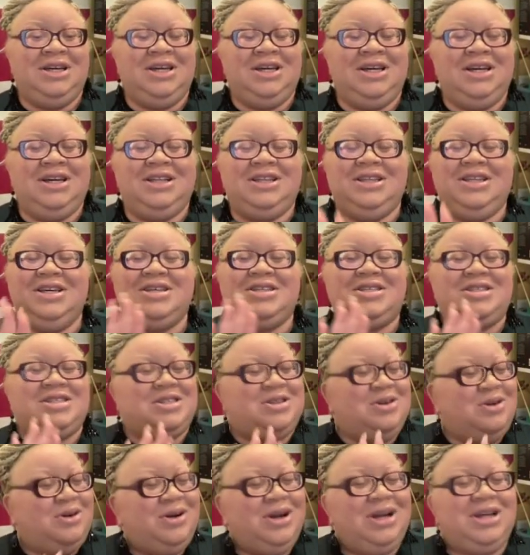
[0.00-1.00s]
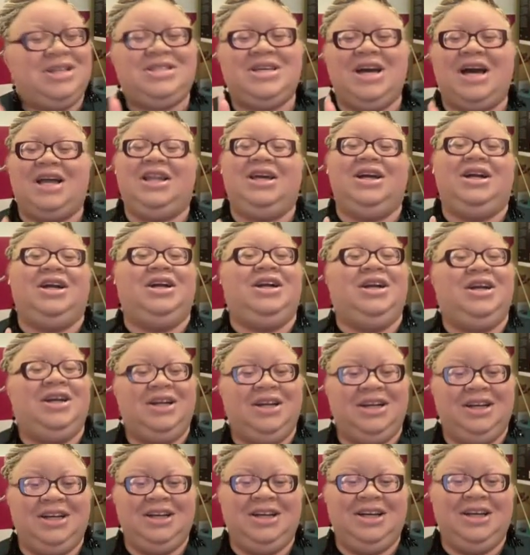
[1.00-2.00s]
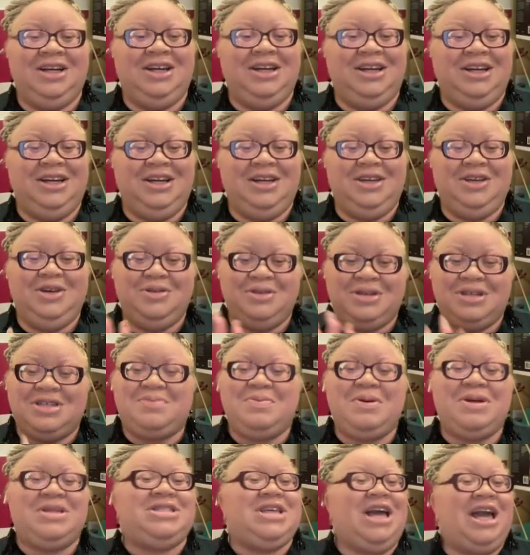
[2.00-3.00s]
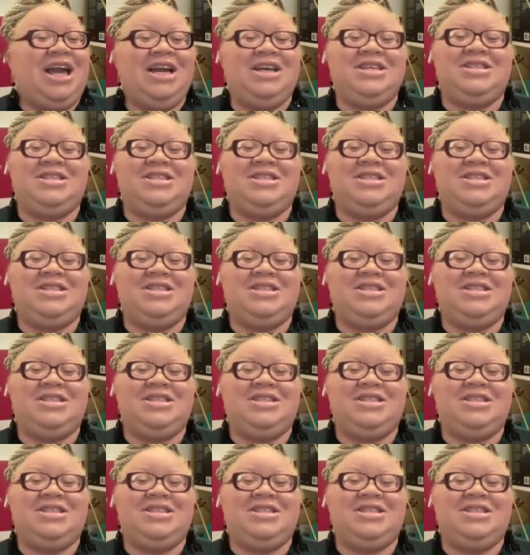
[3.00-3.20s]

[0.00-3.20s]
The storyteller. You just be saying